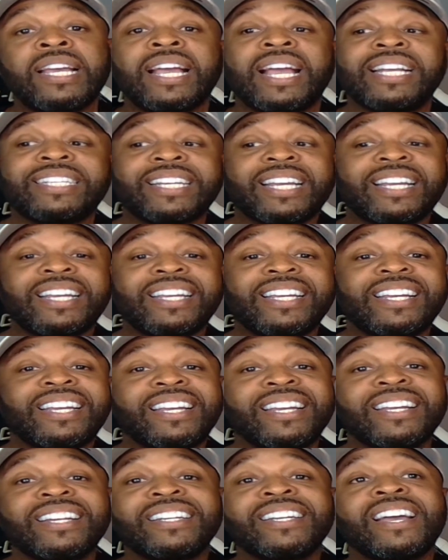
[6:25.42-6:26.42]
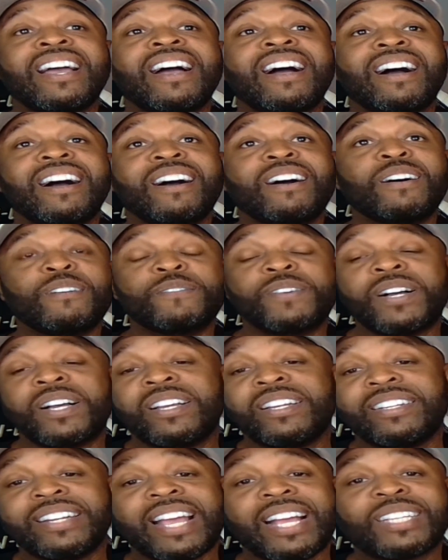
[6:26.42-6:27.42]
at the end of
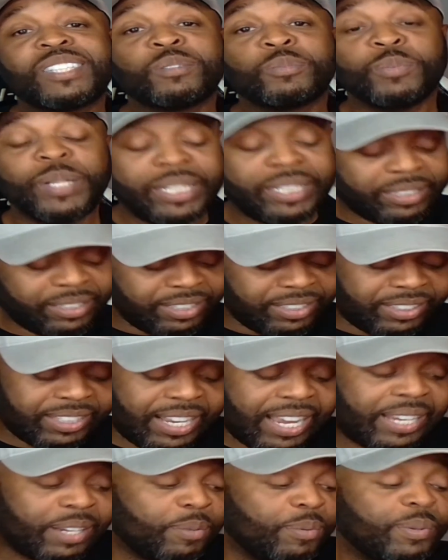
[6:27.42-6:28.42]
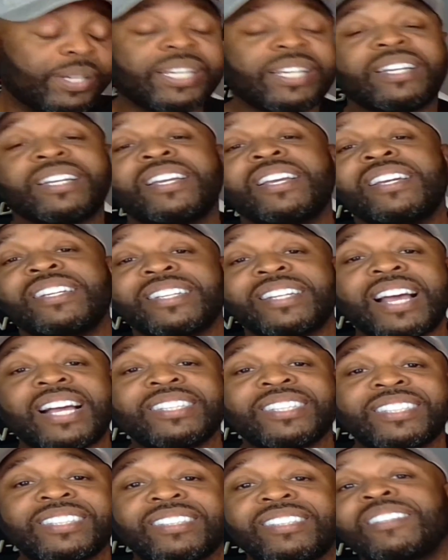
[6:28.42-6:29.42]
next week, the second week.
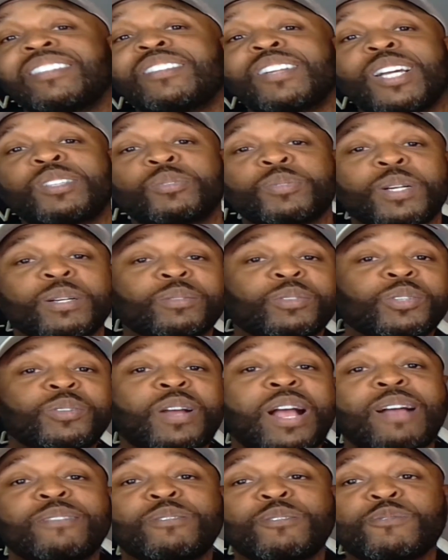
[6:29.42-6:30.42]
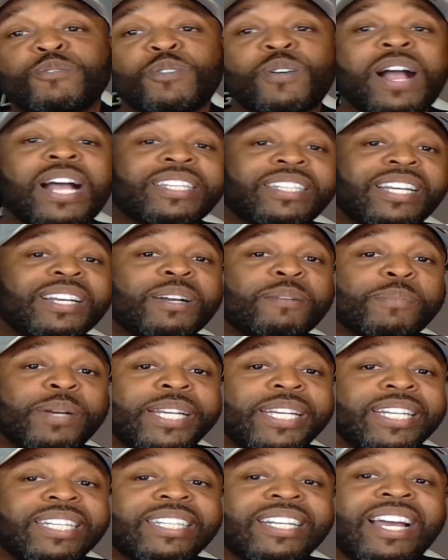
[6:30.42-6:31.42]
That's what I'm striving for. I think I'm going
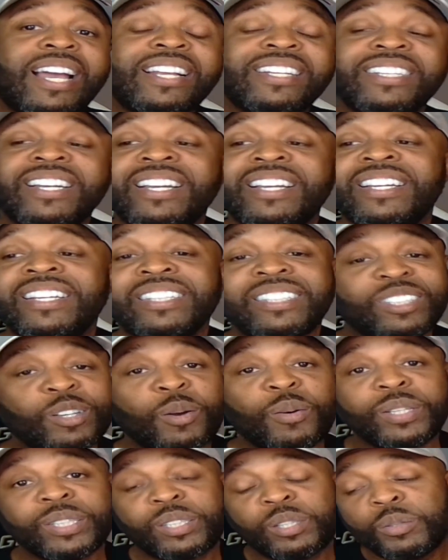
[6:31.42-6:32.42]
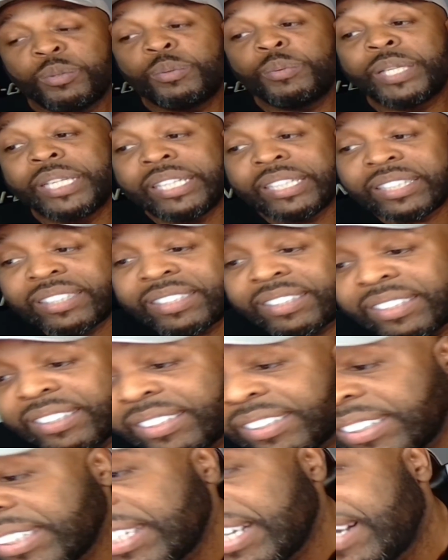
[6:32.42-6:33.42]
to hit that. So in 2 weeks,
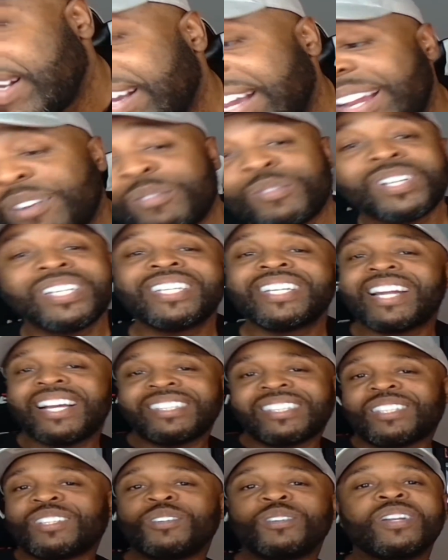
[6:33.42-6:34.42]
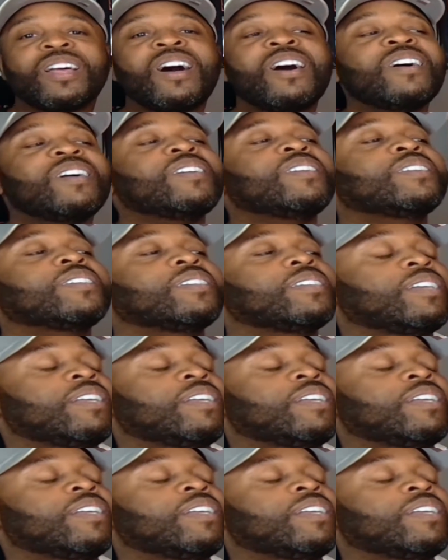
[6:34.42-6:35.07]
and really that's too long.